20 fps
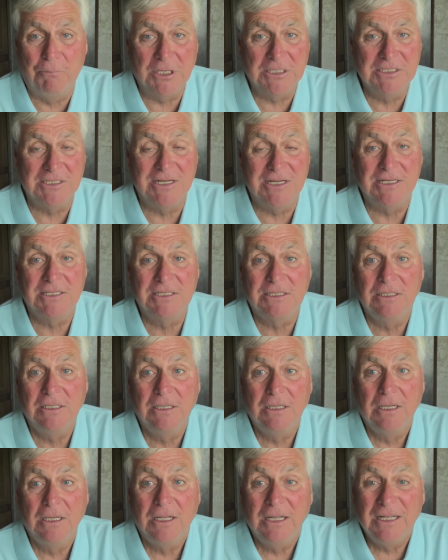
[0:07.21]
business
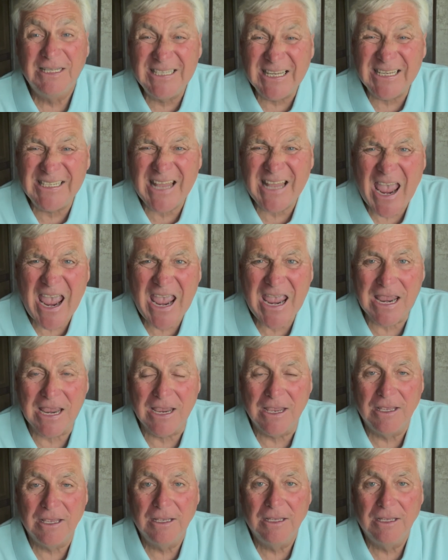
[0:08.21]
today.